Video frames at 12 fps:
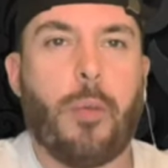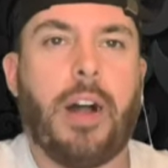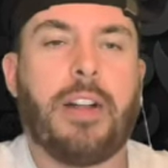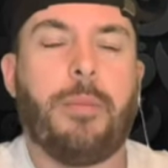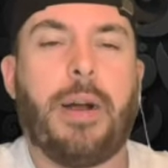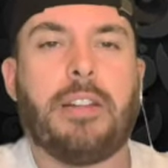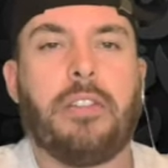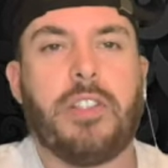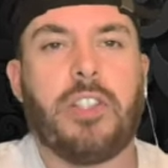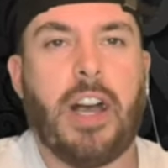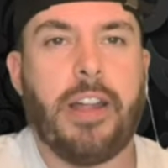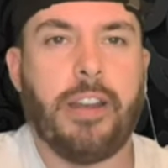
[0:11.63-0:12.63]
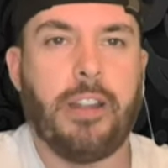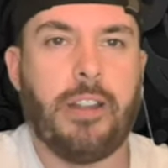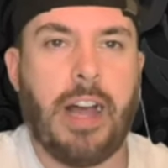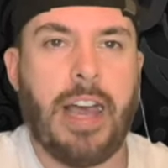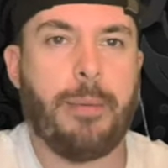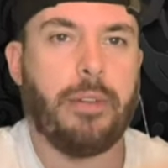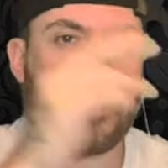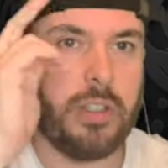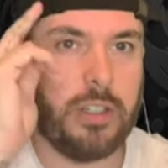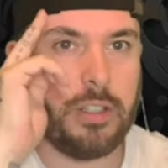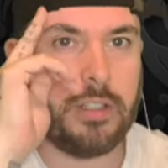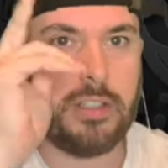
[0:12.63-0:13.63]
Welcome back to the channel. I am, of
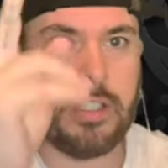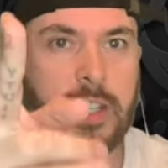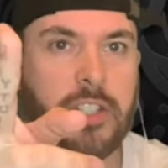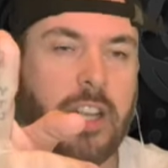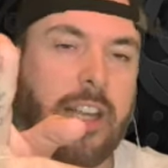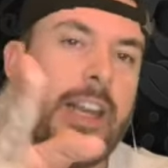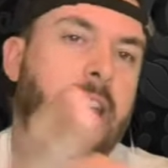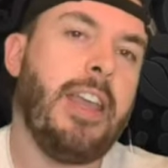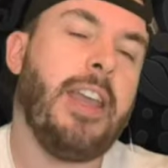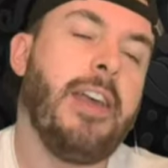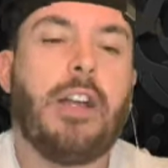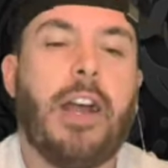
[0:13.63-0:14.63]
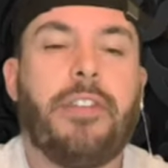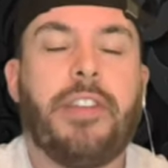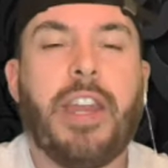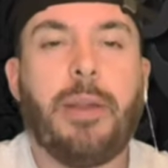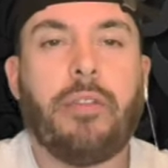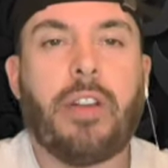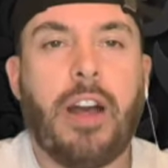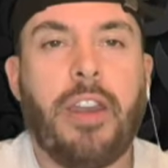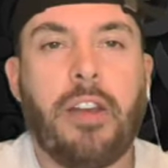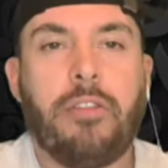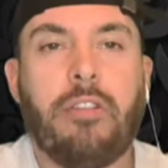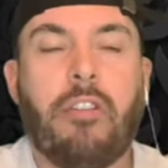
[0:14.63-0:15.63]
course, DJLee, and today we've got
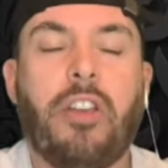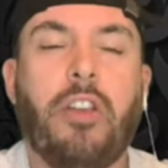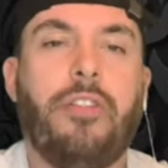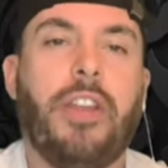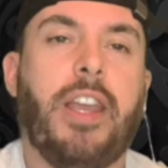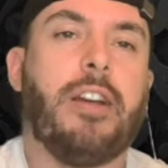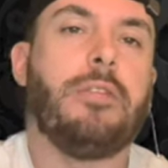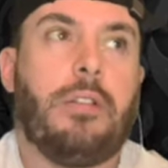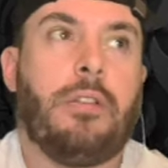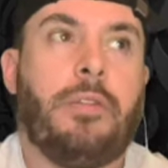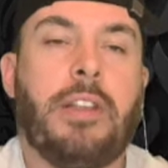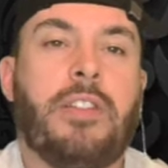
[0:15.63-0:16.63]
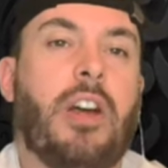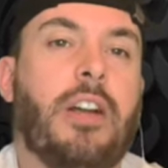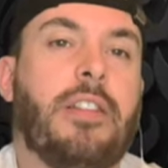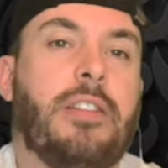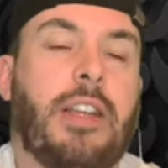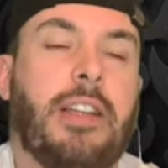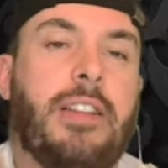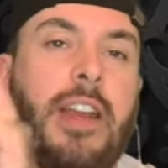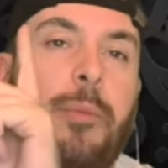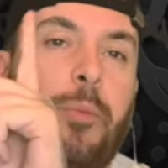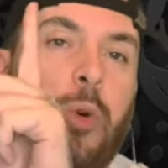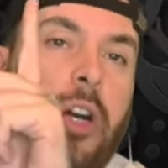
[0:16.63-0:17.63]
another review for you. This song doesn't
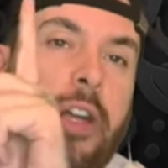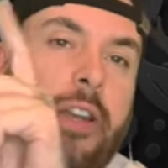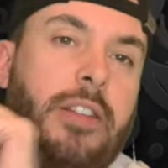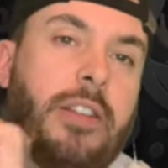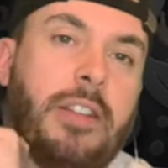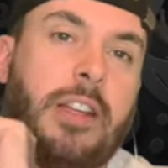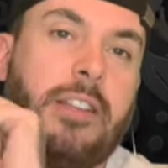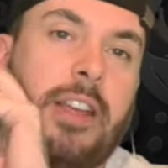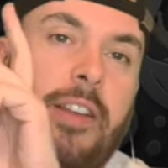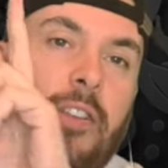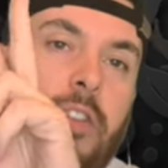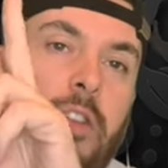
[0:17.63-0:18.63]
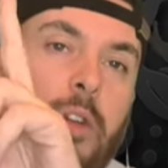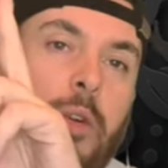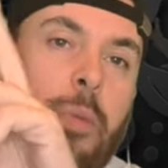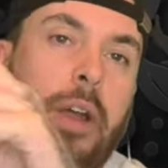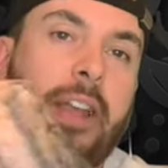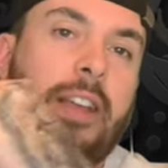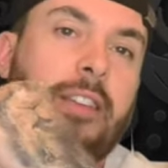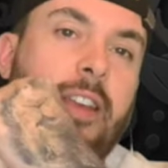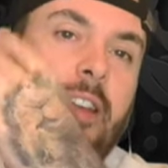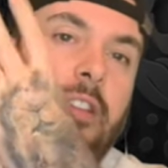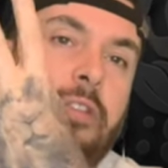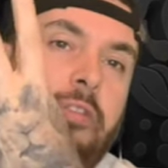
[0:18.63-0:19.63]
contain one, it doesn't contain two, but it
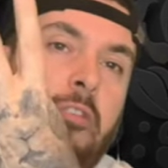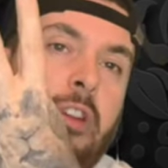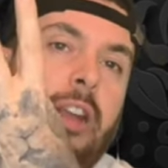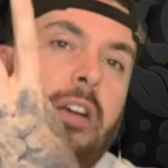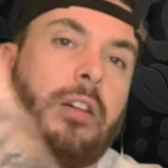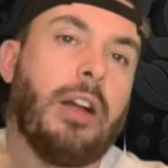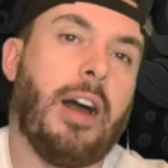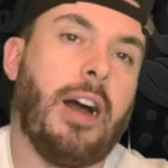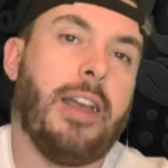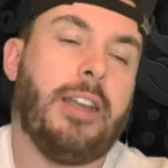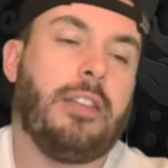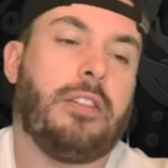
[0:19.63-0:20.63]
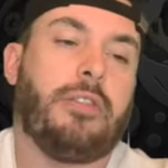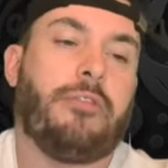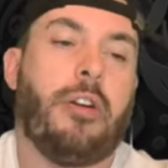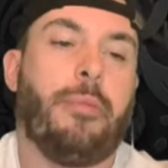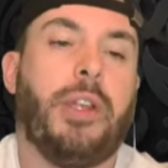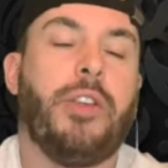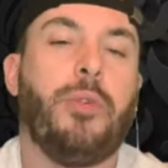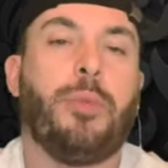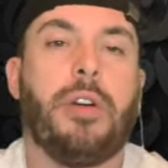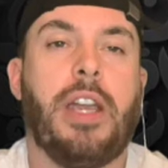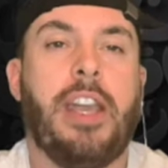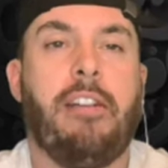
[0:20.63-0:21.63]
contains three local artists from the
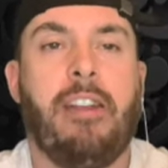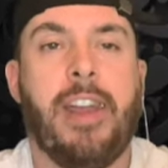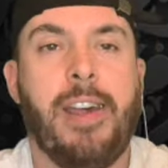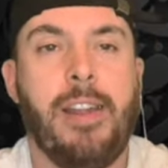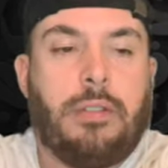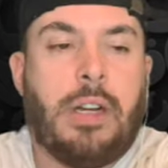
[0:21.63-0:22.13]
Newport area.